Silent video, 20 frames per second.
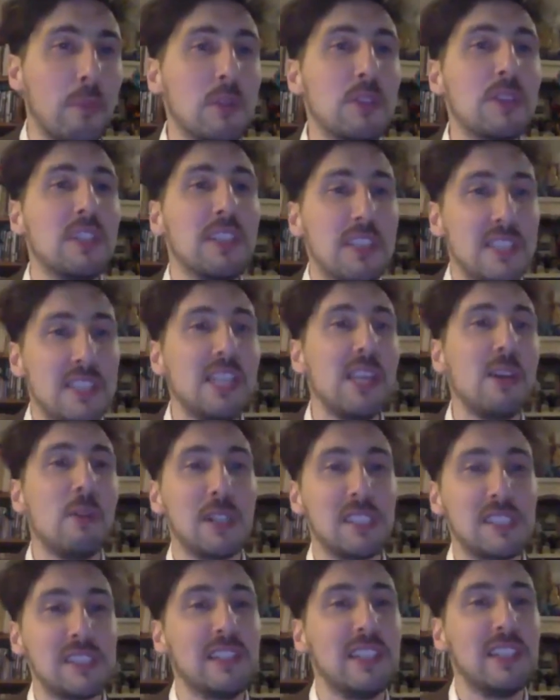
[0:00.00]
motion in chile
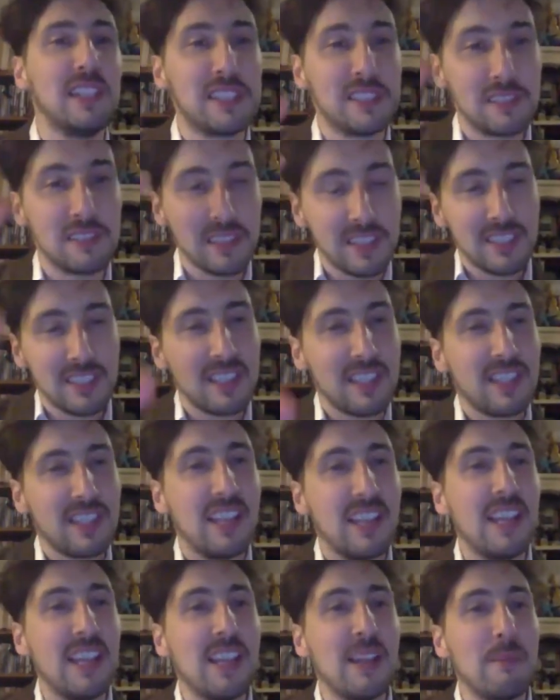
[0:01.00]
was this
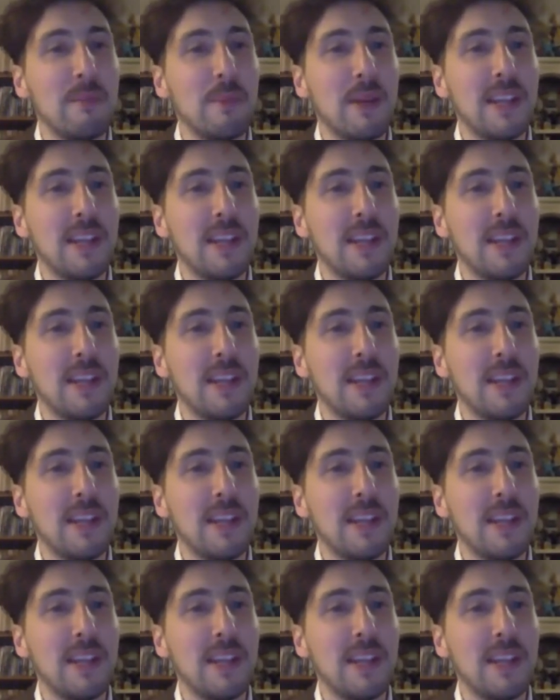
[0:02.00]
um,